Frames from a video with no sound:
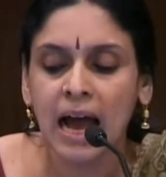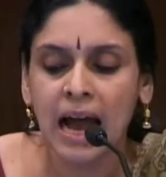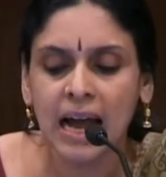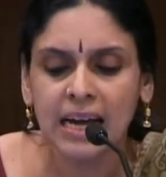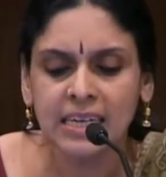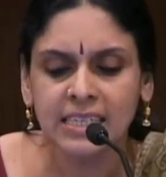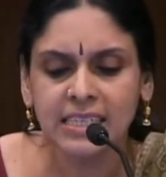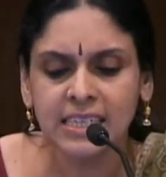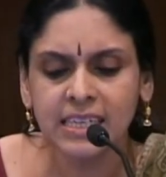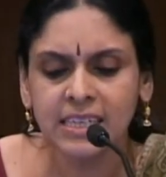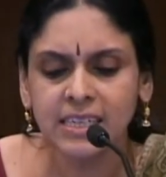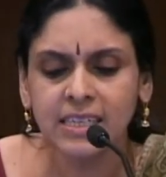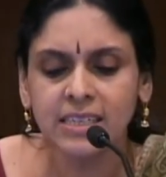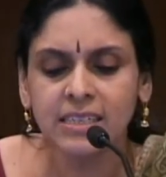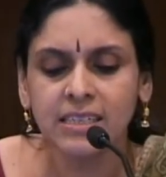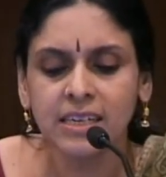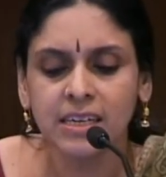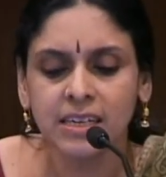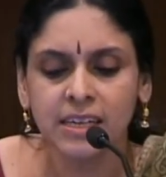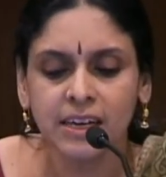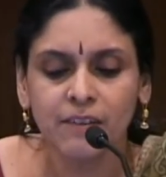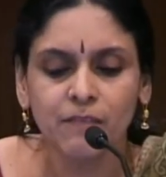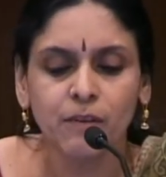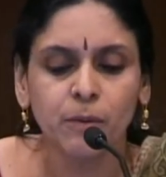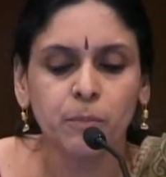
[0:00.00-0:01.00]
ICTs
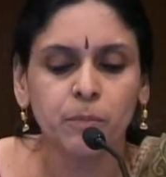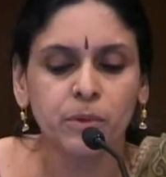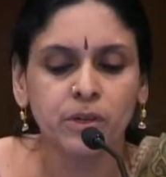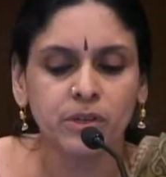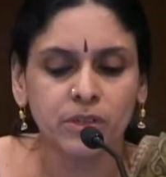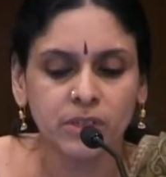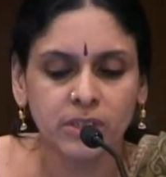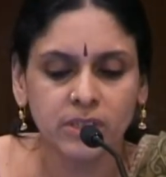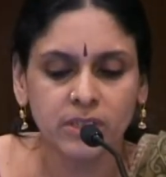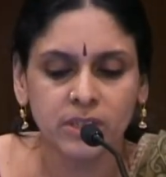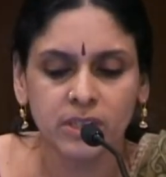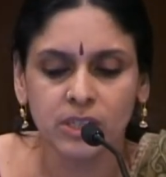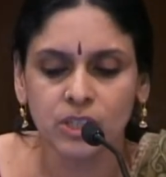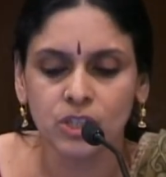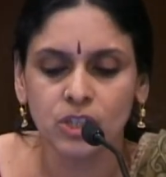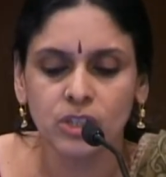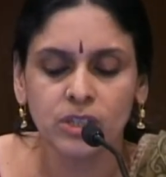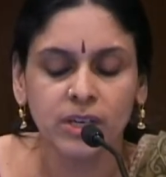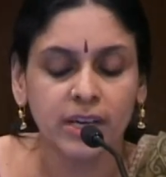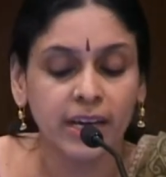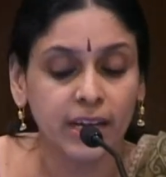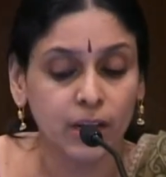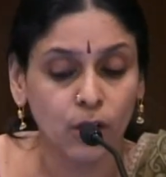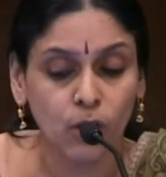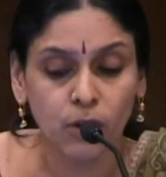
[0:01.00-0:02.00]
and development
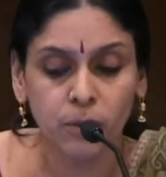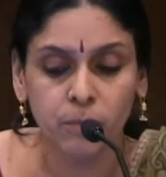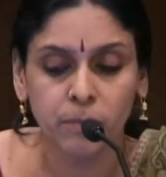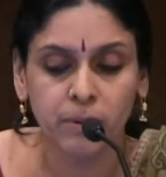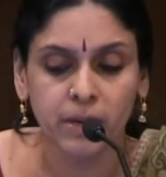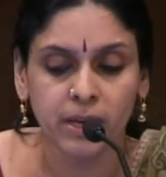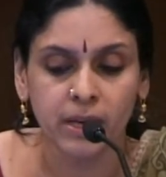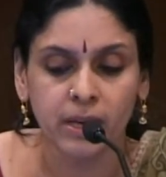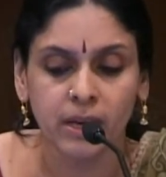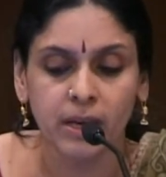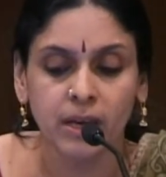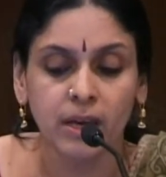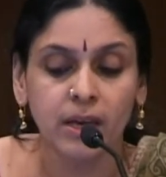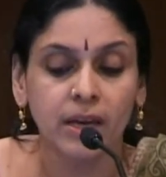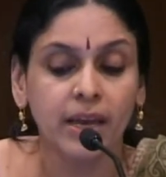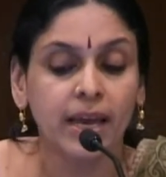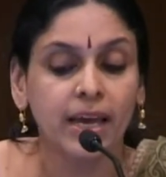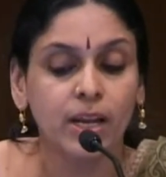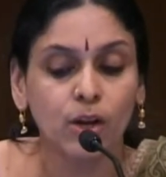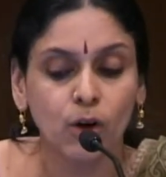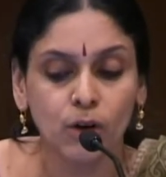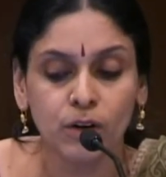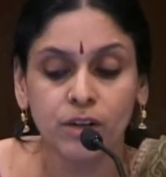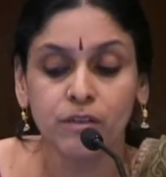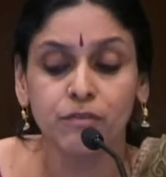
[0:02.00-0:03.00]
research cannot be,
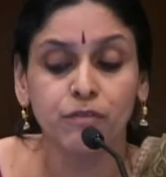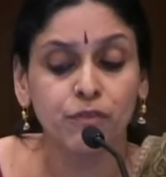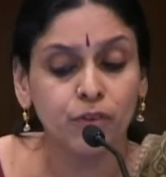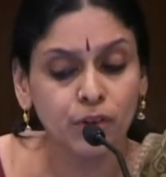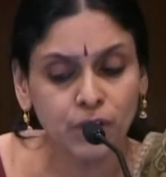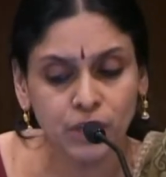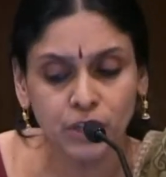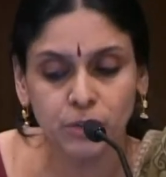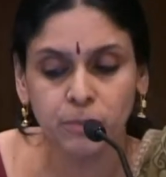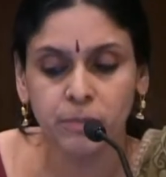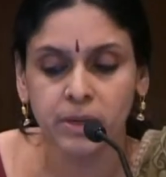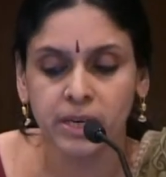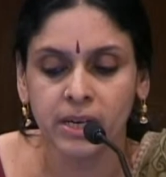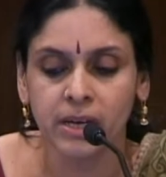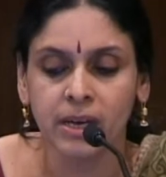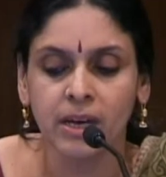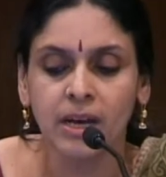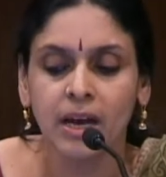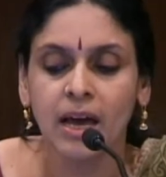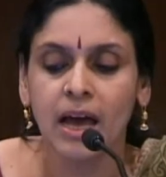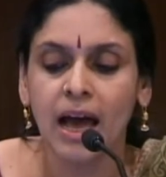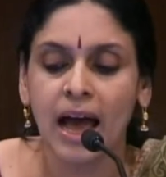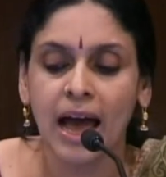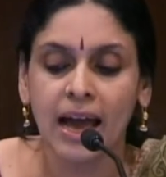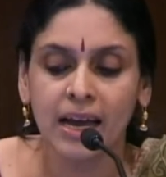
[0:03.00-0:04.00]
cannot afford to be
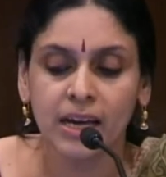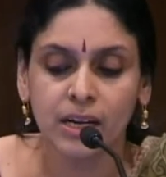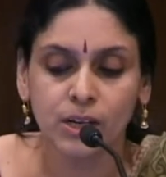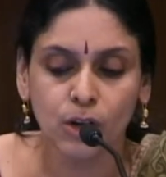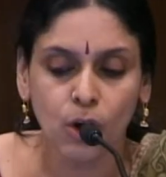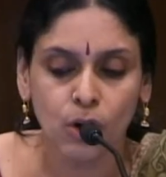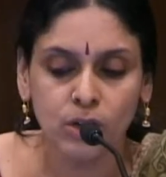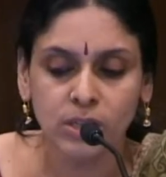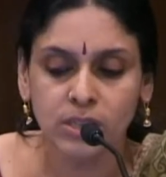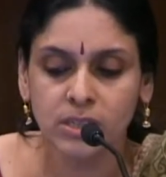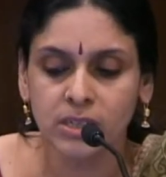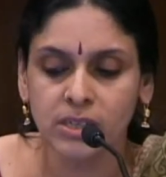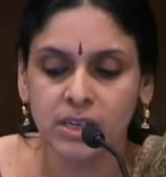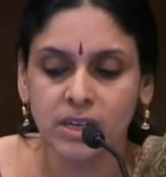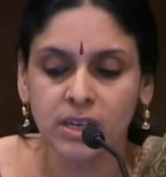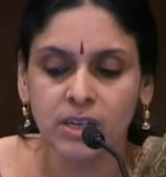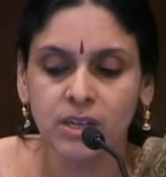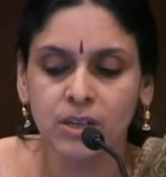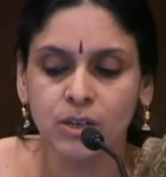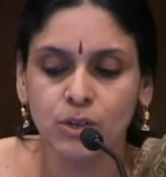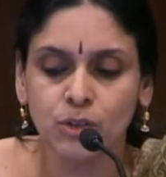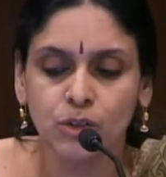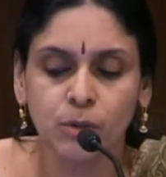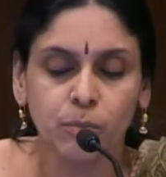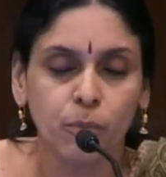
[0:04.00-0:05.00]

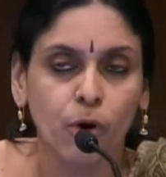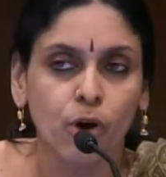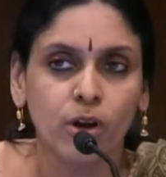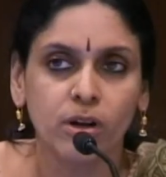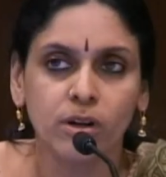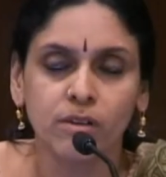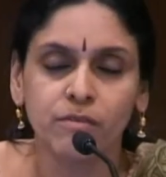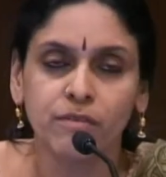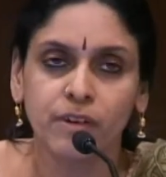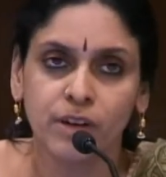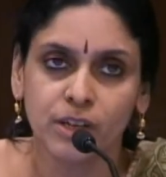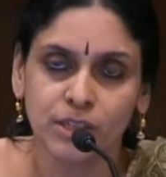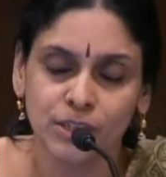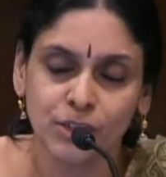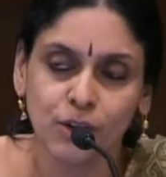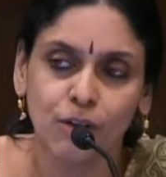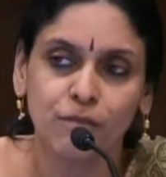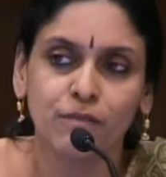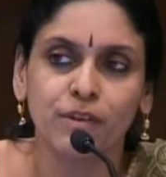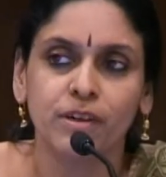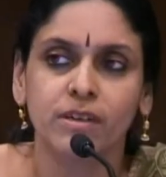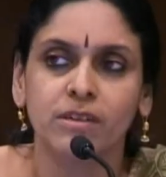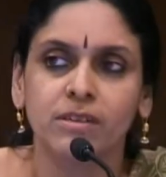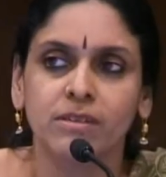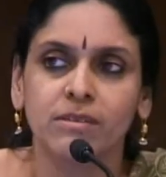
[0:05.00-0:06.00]
agnostic to the moral
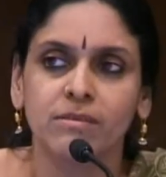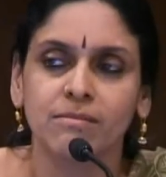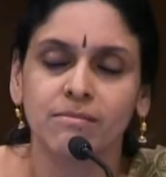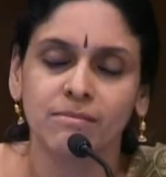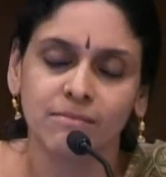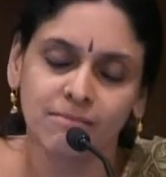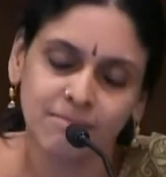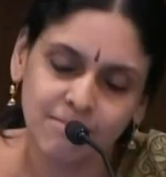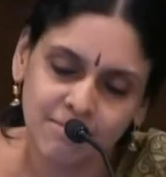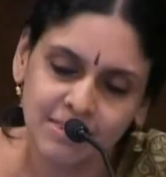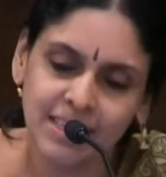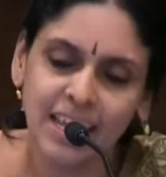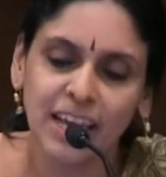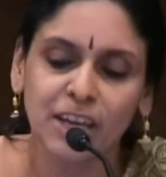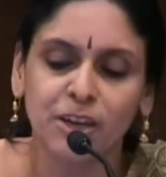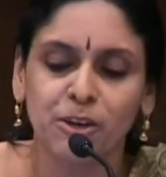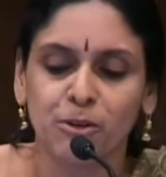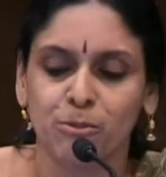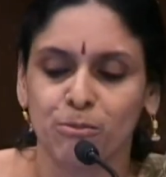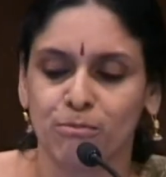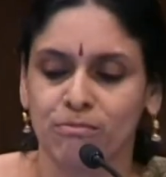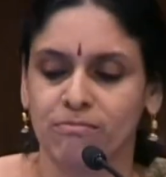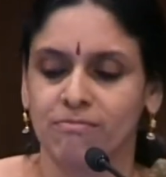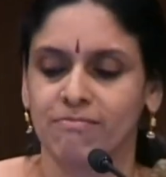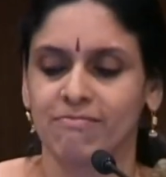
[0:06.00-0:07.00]
philosophical. Thank
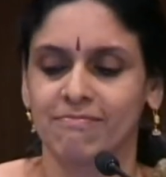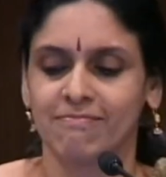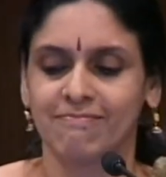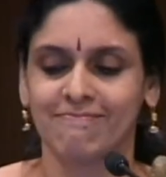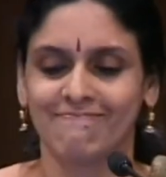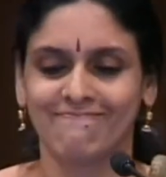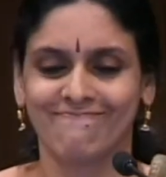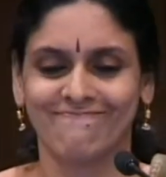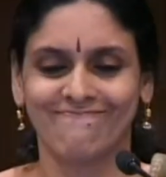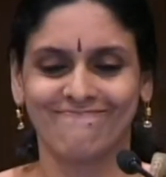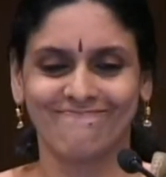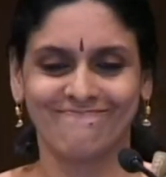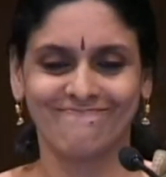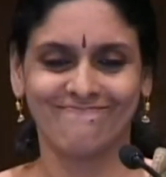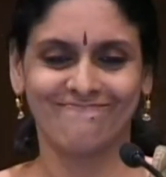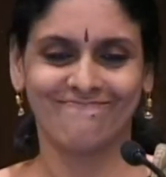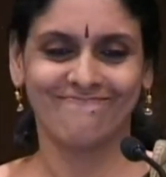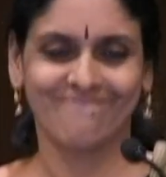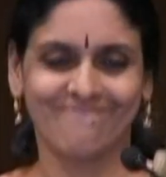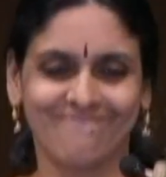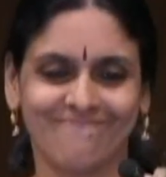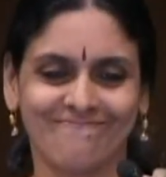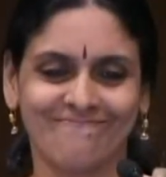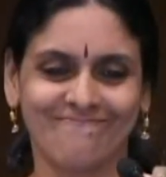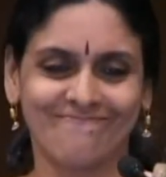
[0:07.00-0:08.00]

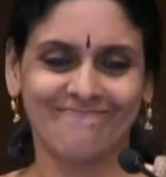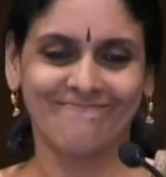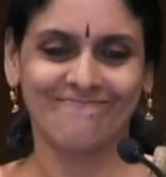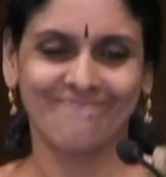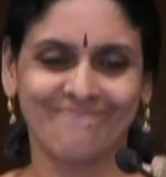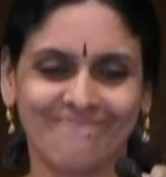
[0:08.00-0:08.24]
you.